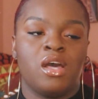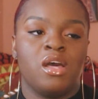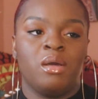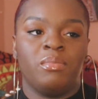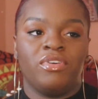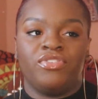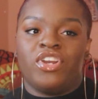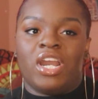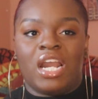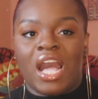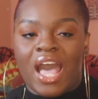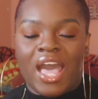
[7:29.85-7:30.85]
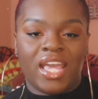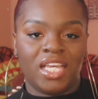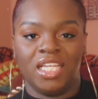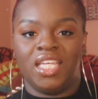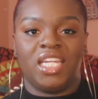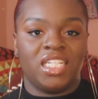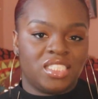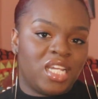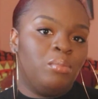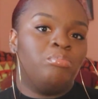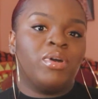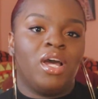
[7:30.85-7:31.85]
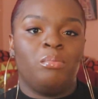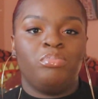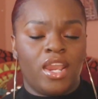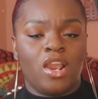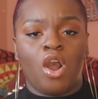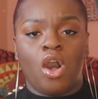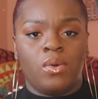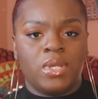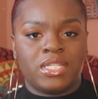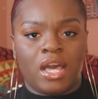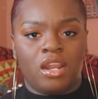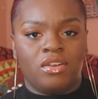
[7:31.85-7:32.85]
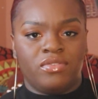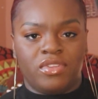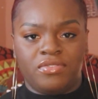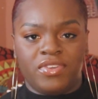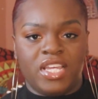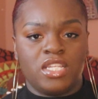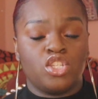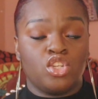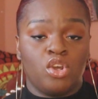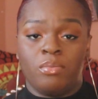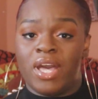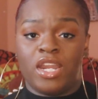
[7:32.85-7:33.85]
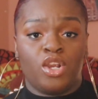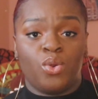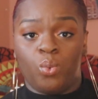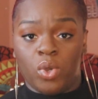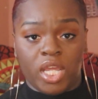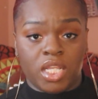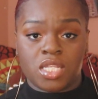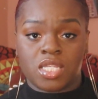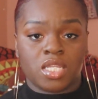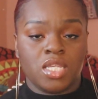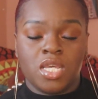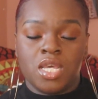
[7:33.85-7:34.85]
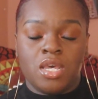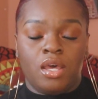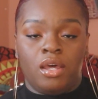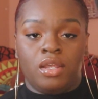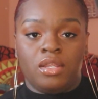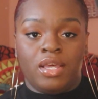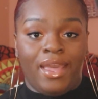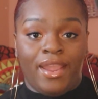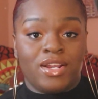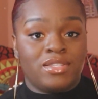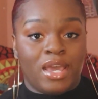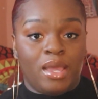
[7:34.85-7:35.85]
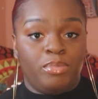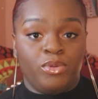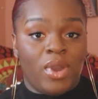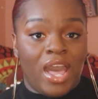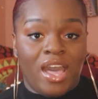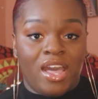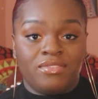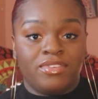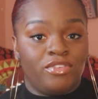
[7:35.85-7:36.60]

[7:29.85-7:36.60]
If you're a guy, you get a shape up. Hair always out of the face, no matter what hair type you have.